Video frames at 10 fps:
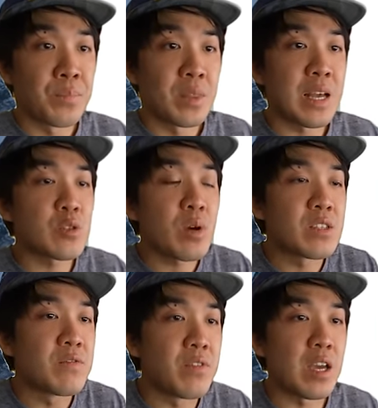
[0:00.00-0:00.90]
That's why
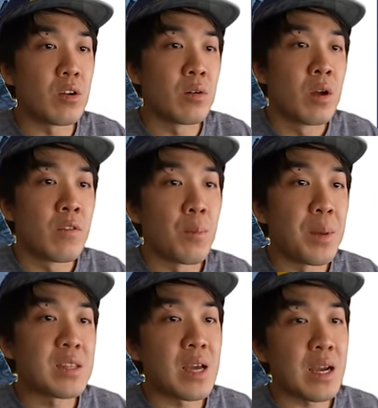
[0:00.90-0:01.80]
it's vital for
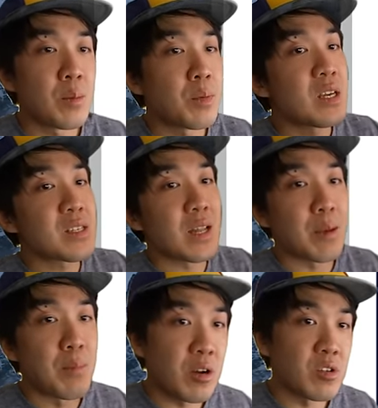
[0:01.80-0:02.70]
big tech companies
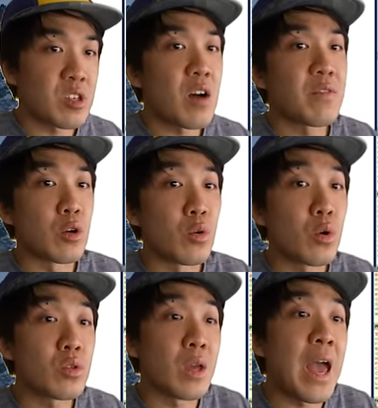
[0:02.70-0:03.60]
like Microsoft and
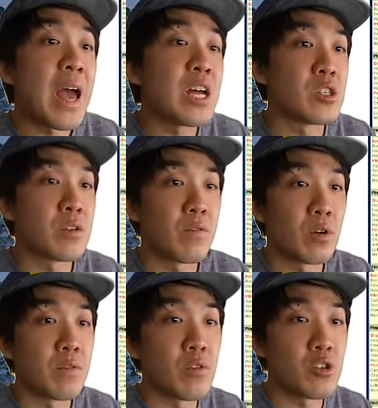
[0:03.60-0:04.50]
Google to hedge for
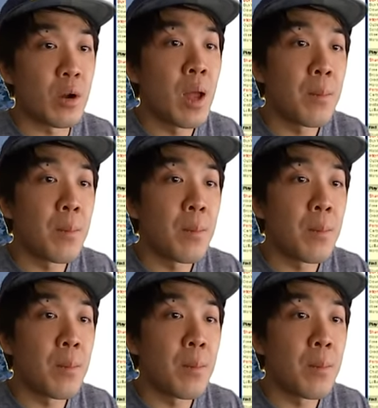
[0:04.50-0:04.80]
the future